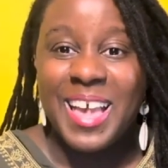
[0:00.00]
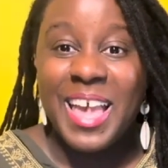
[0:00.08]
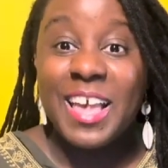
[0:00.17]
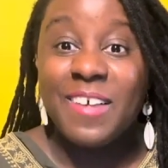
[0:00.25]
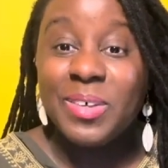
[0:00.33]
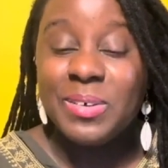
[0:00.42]

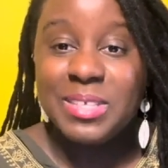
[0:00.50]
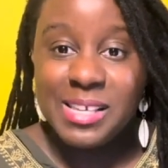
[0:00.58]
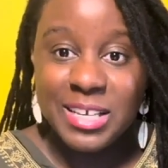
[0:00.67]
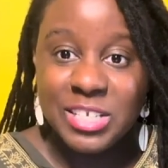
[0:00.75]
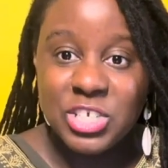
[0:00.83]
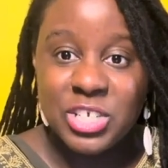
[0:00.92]
If you
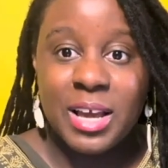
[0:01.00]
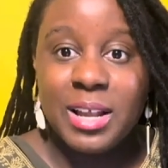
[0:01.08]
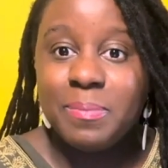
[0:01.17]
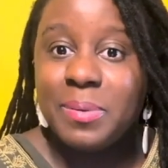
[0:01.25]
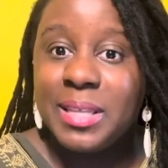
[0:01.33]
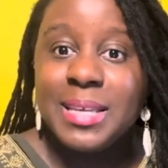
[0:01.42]
teach
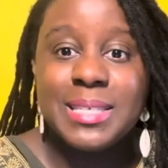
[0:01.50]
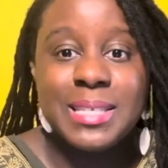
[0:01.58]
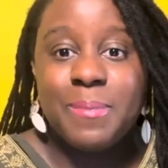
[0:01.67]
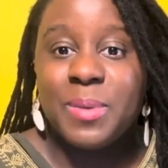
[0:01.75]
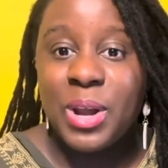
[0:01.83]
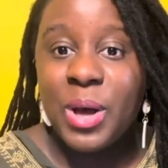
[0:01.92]
it, please let
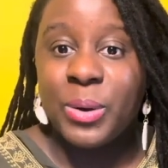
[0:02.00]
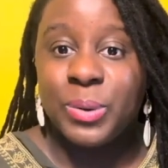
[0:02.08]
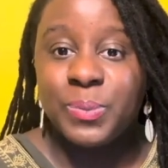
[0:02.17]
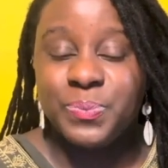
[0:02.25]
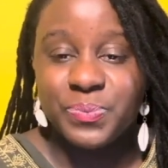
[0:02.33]
me know,